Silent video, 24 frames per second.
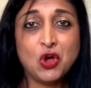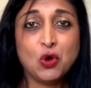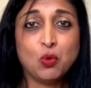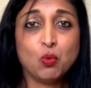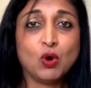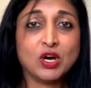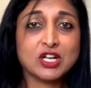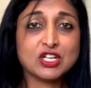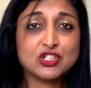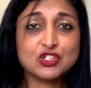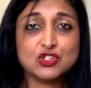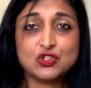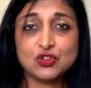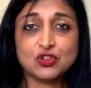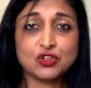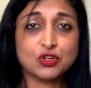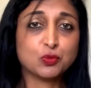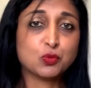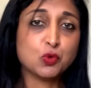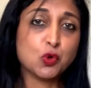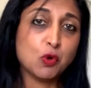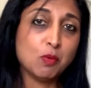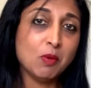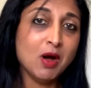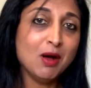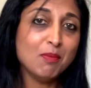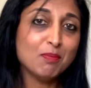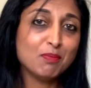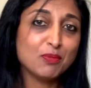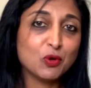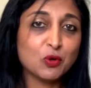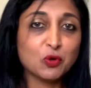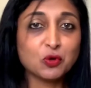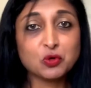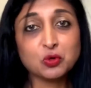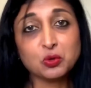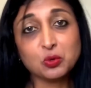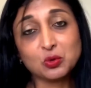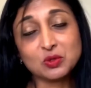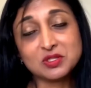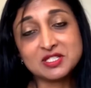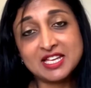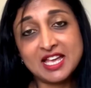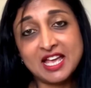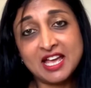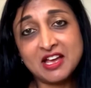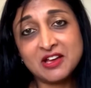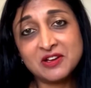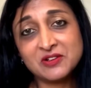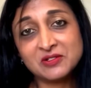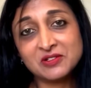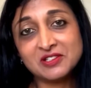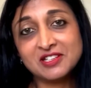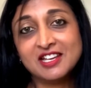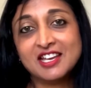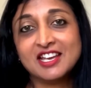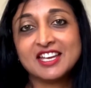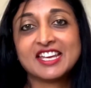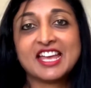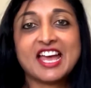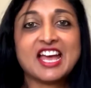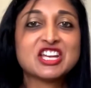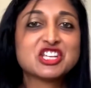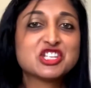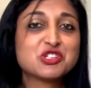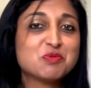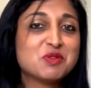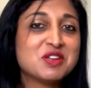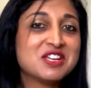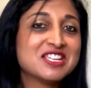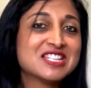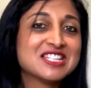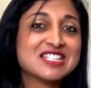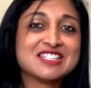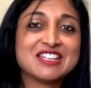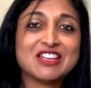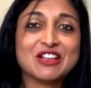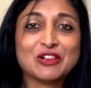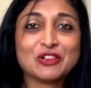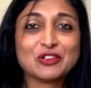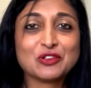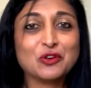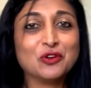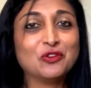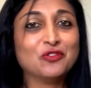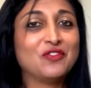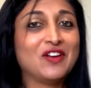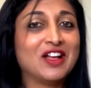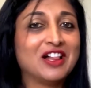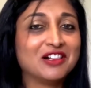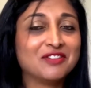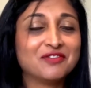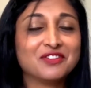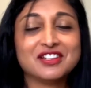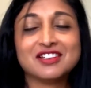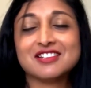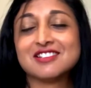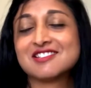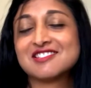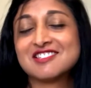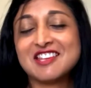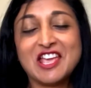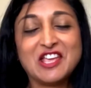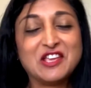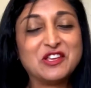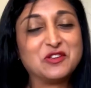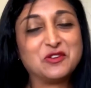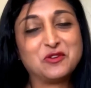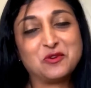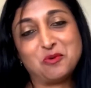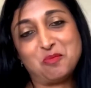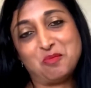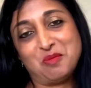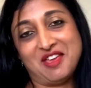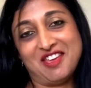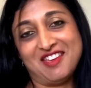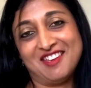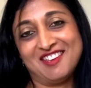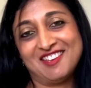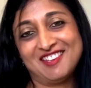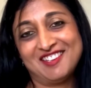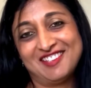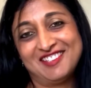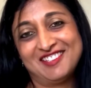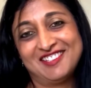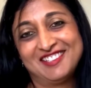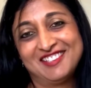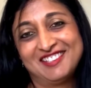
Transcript: Ones you can warm up or cool down, cashmere, silk or velvet, take your pick.